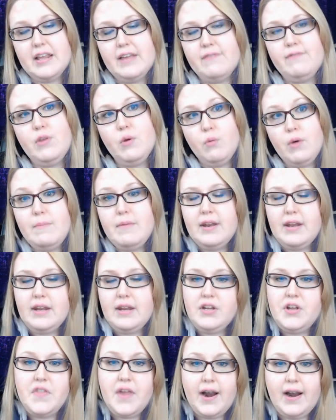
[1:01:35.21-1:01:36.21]
if the women in
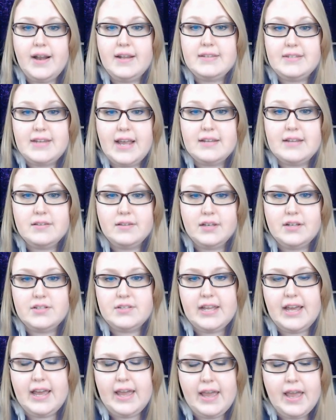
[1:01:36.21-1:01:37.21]
the United States let's
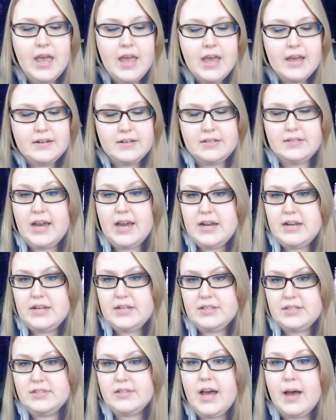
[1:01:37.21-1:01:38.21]
say decided
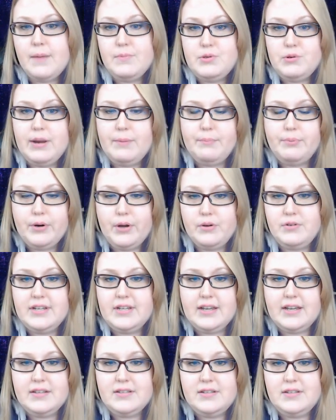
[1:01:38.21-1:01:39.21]
to stop doing
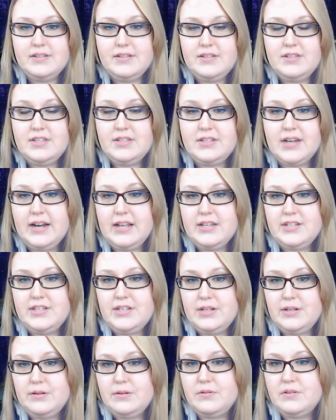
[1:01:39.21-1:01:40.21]
protests decided
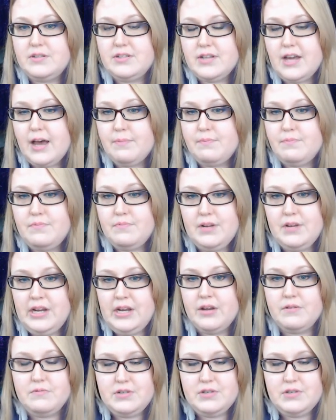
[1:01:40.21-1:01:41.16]
to stop you know